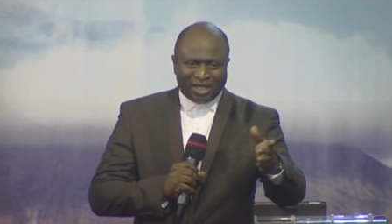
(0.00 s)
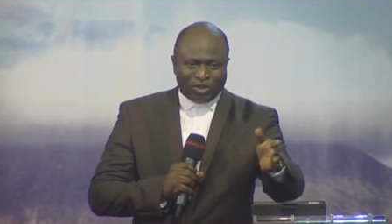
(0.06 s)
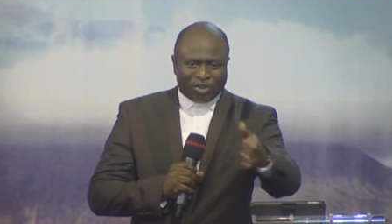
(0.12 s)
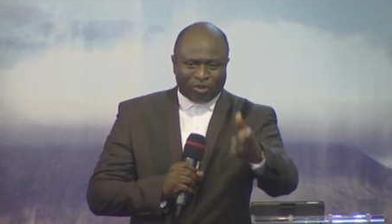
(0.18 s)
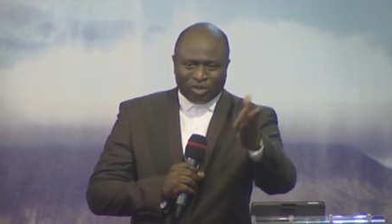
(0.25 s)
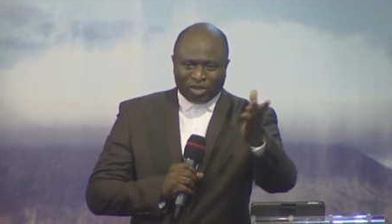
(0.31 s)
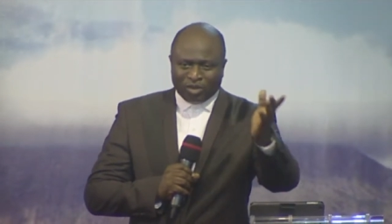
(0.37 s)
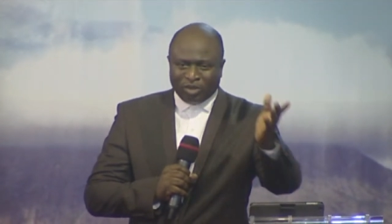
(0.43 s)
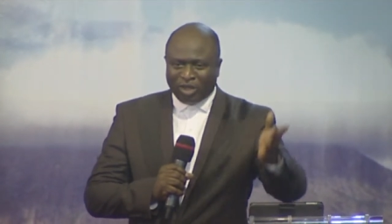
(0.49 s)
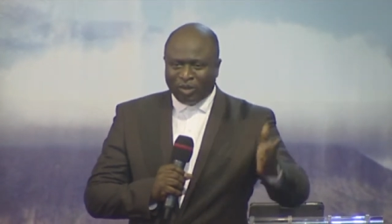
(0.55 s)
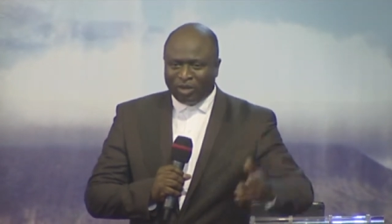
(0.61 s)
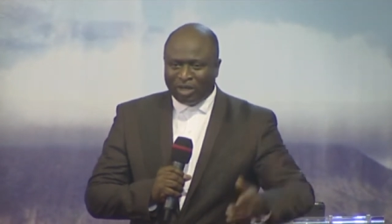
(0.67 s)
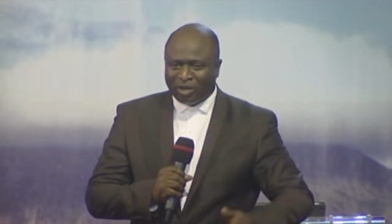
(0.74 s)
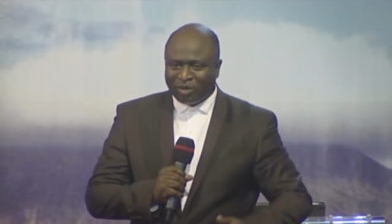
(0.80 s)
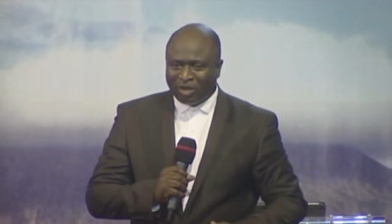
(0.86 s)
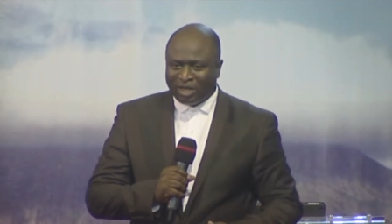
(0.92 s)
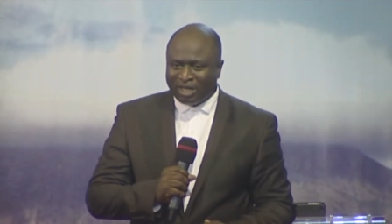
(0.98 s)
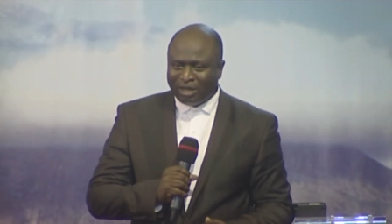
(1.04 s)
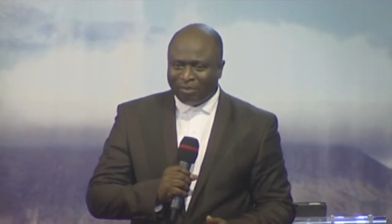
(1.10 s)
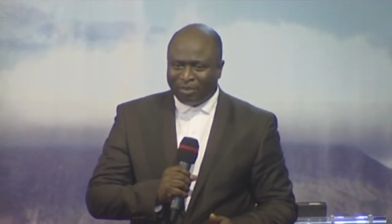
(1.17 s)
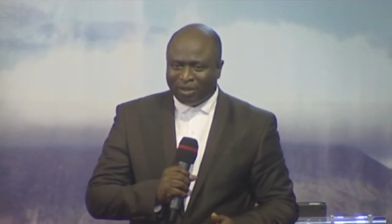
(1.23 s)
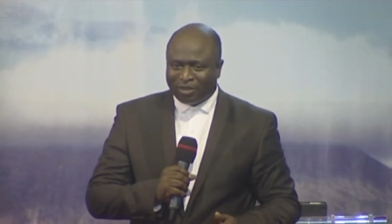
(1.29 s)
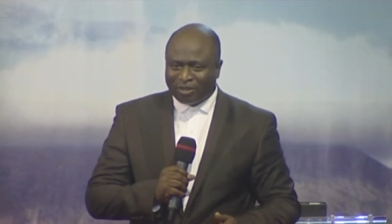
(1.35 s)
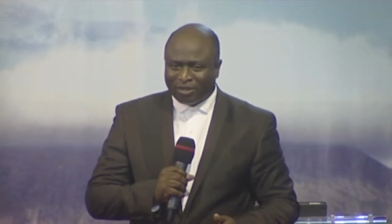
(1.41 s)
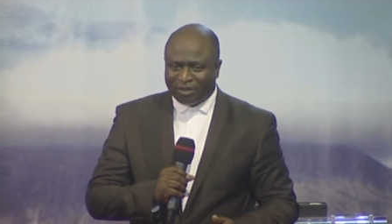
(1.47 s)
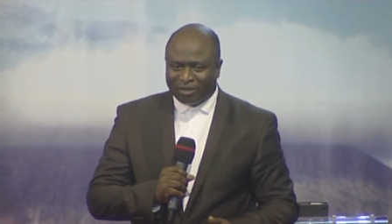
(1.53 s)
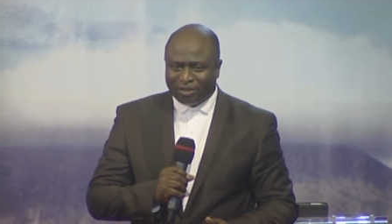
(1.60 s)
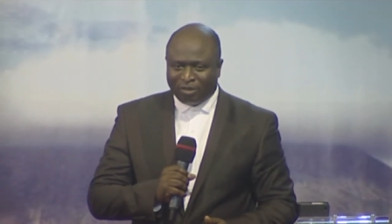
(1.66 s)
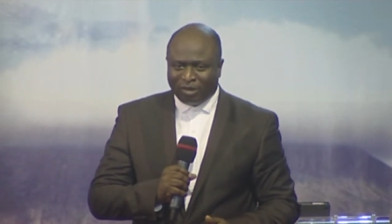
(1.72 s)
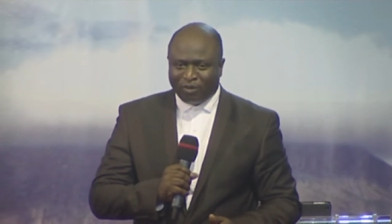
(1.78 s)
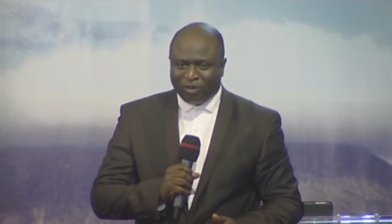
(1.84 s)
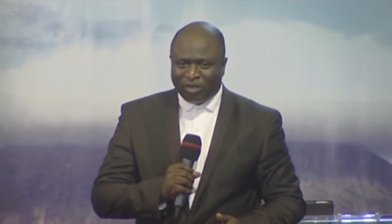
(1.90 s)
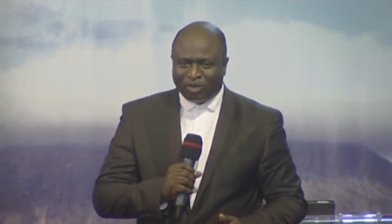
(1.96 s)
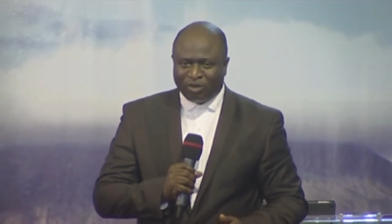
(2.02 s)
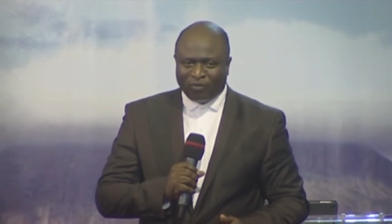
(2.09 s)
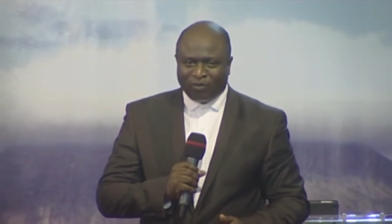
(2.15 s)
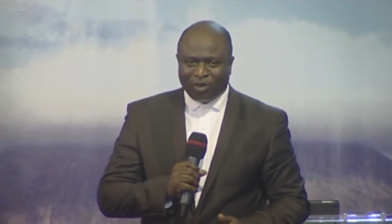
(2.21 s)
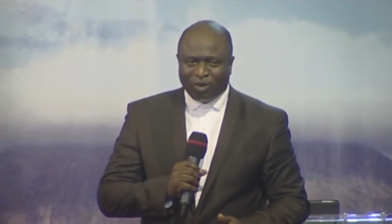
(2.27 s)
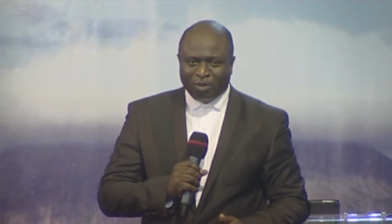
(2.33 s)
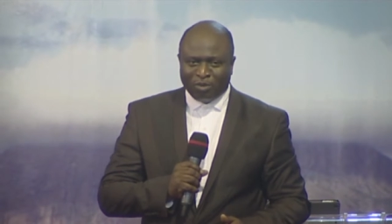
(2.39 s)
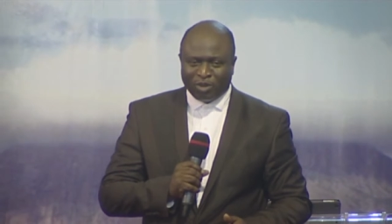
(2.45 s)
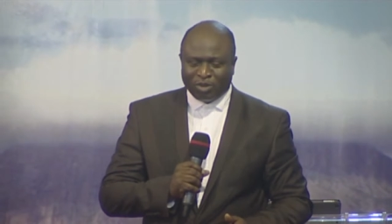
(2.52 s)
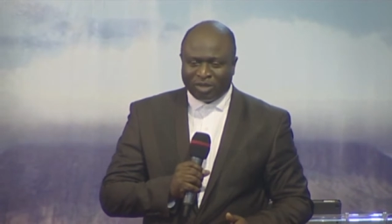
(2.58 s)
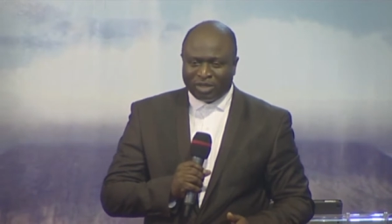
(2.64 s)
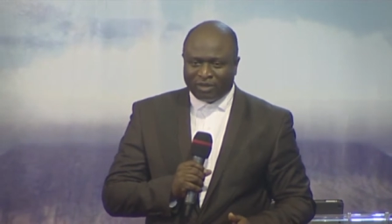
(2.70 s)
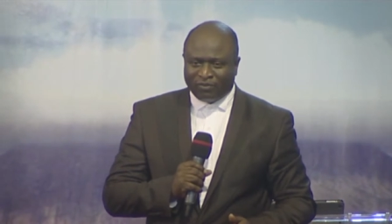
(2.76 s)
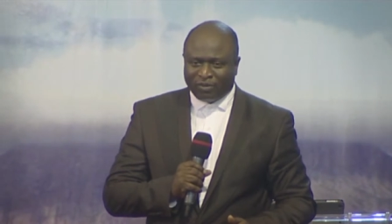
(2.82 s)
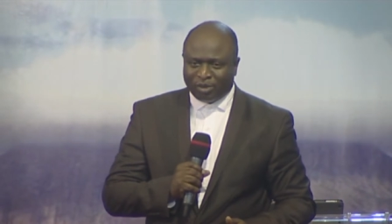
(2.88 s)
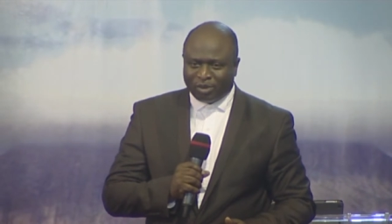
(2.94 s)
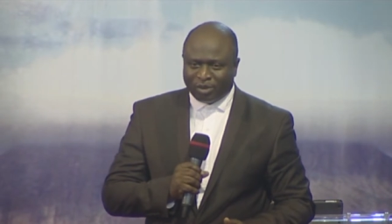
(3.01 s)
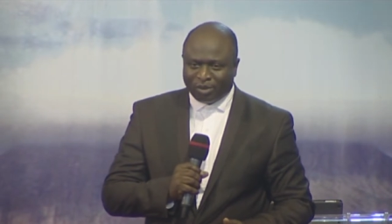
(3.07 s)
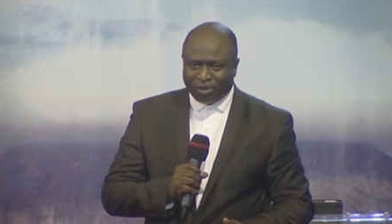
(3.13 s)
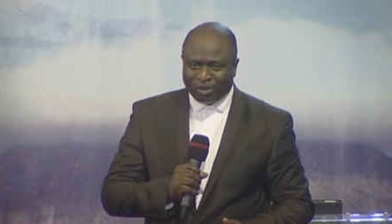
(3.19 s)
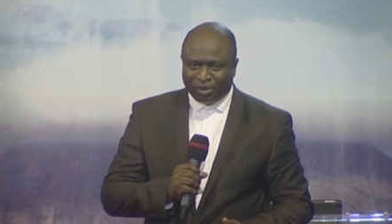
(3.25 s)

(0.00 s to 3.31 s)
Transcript: She was the only one I could get a picture. Some of you need to follow me to take photo.